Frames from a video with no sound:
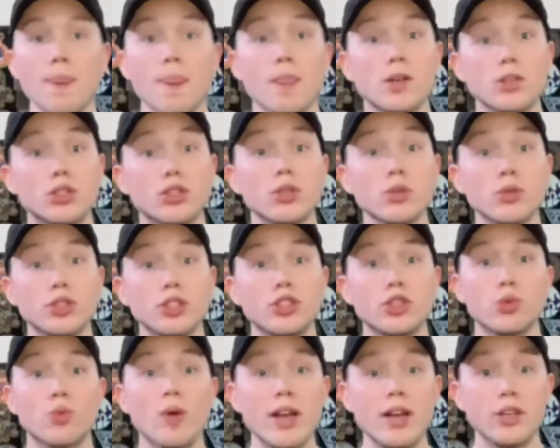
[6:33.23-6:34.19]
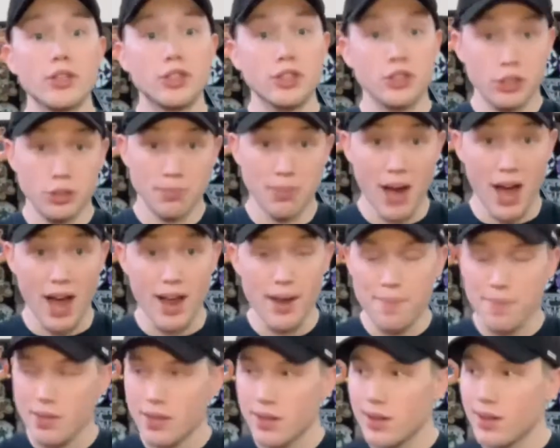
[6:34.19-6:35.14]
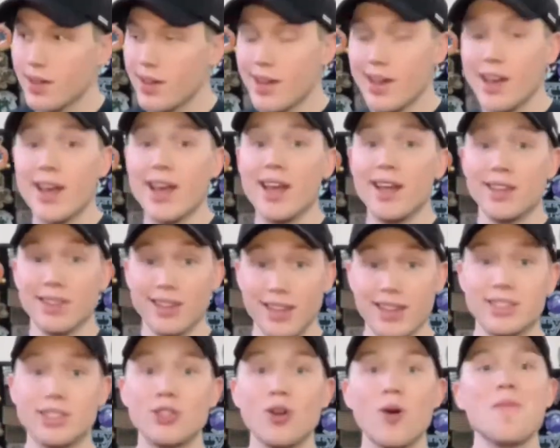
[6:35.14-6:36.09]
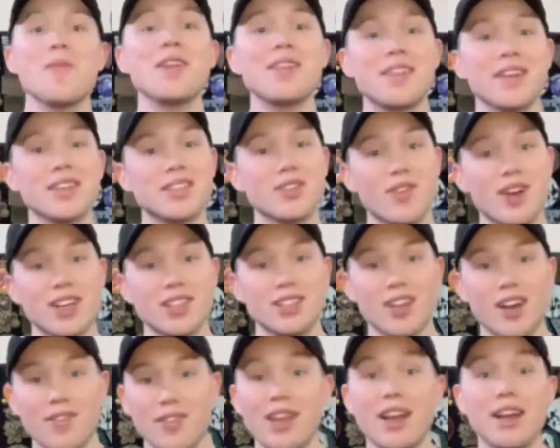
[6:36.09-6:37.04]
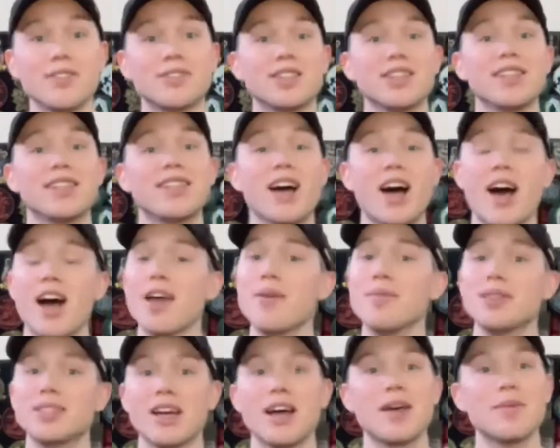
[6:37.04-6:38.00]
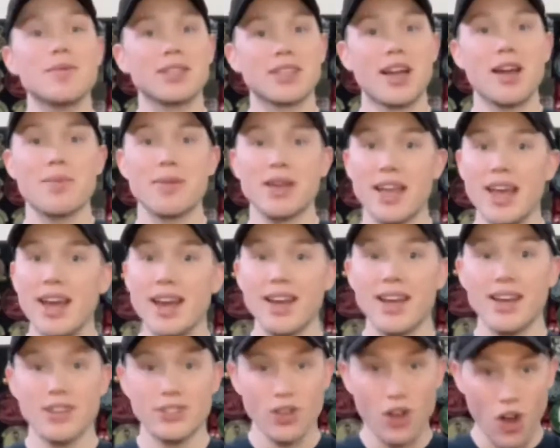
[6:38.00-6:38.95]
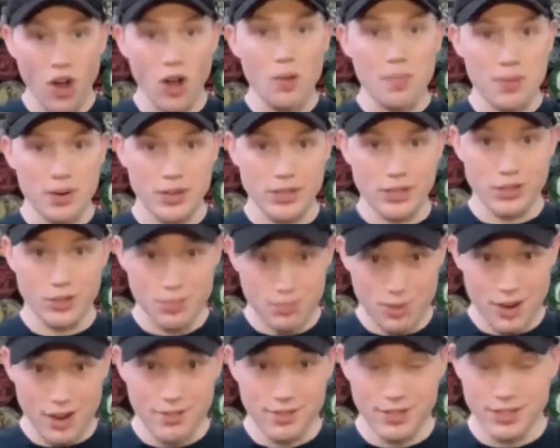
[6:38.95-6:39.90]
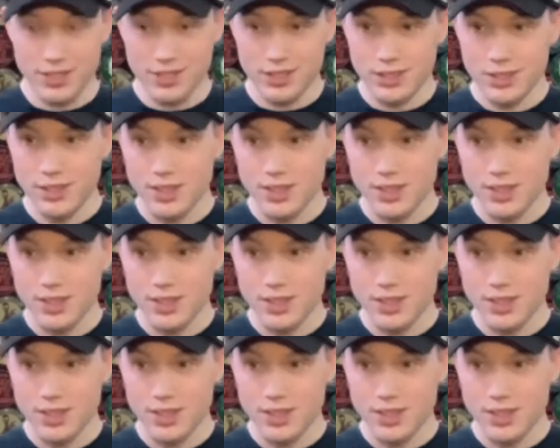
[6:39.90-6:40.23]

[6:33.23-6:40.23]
So should you rent or should you buy? Like so many things of Airsoft, like I've said time and time and time again, it is all personal preference.